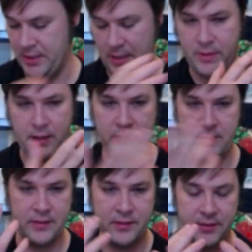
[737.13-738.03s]
I mean,
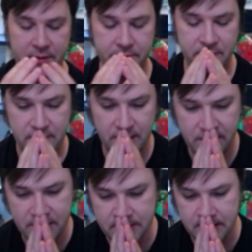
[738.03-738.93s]
the thing
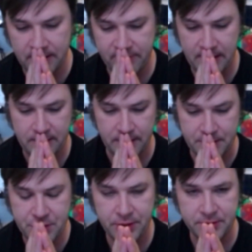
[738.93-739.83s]
is, I've got like
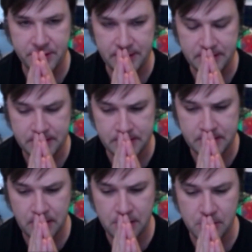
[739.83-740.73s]
chills here. It's
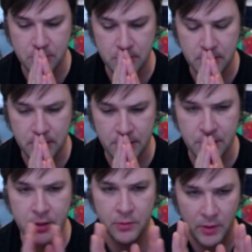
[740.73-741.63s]
so
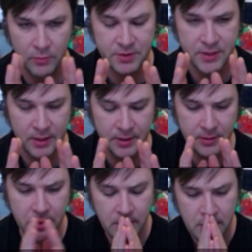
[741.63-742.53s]
good what was done.
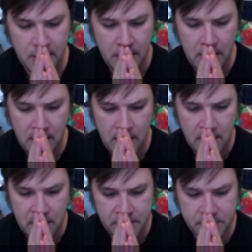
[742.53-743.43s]

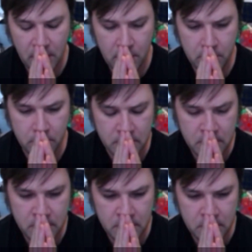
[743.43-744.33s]
So,
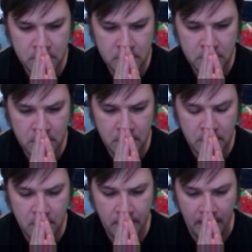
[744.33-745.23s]

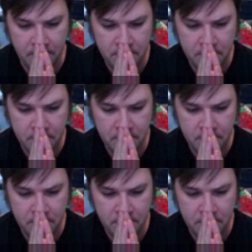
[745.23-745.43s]
okay.